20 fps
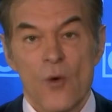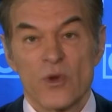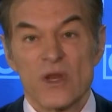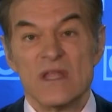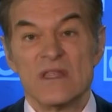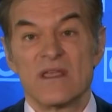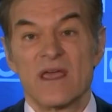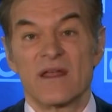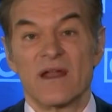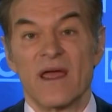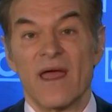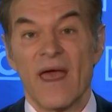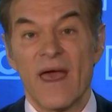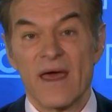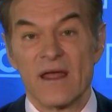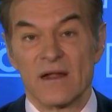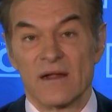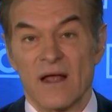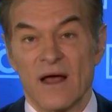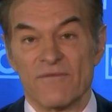We need to get
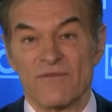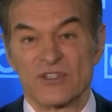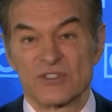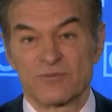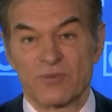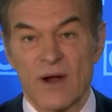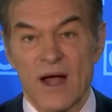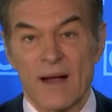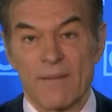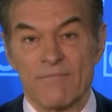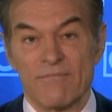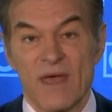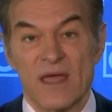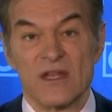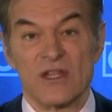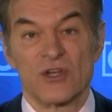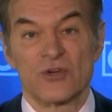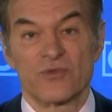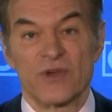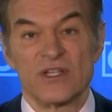ahead of this problem
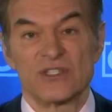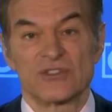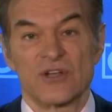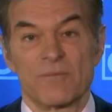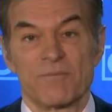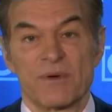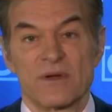and increase our